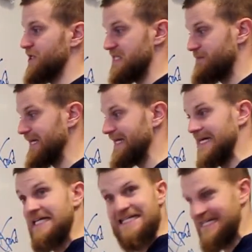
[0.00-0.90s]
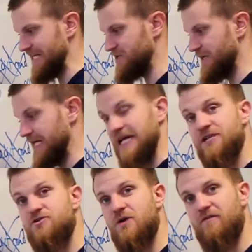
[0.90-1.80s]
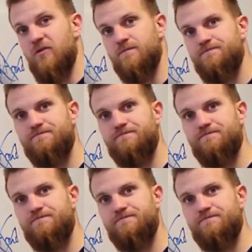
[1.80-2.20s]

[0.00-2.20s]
to speak, to get to and to travel.